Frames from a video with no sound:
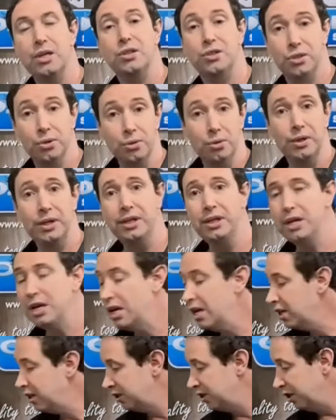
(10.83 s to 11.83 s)
tooling
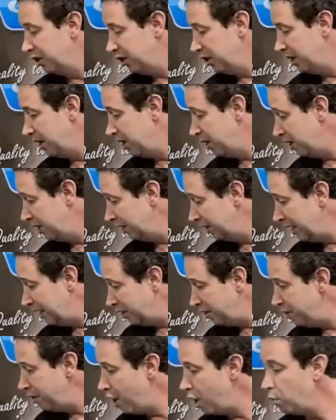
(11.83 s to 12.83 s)
to let
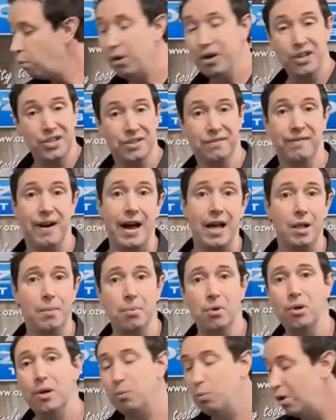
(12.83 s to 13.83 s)
you know what is
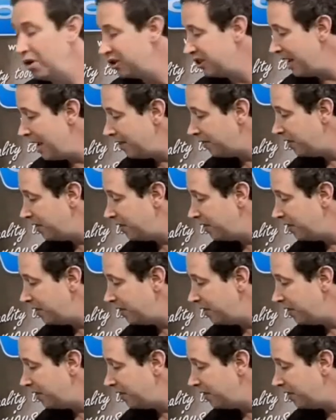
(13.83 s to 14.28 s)
available and what's out